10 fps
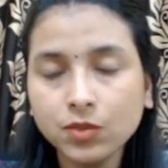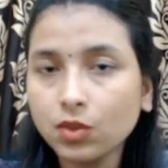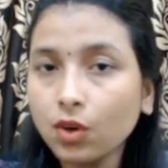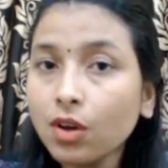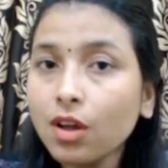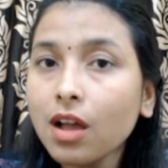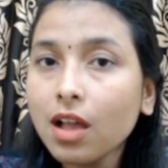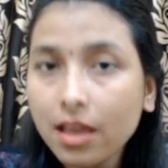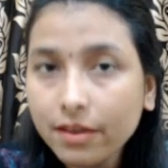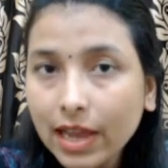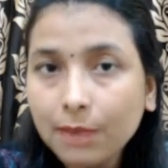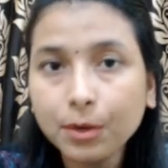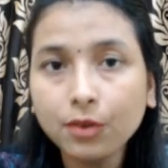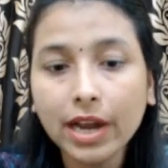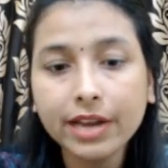So if I'll
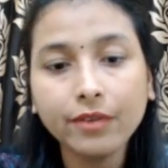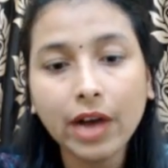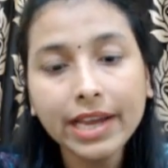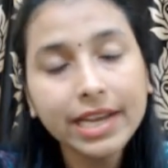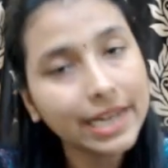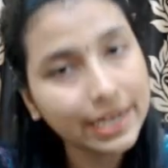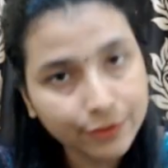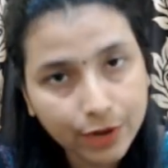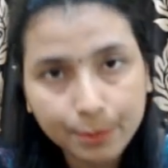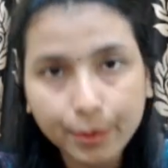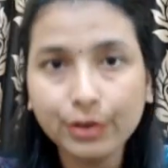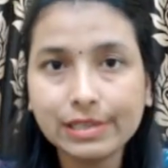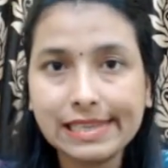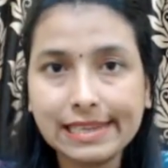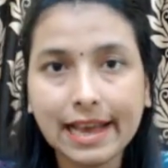provide y, it will
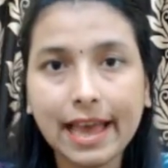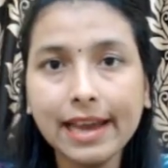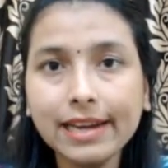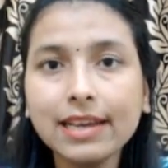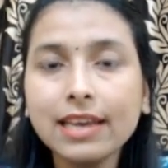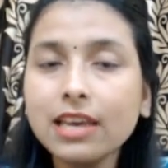proceed ahead.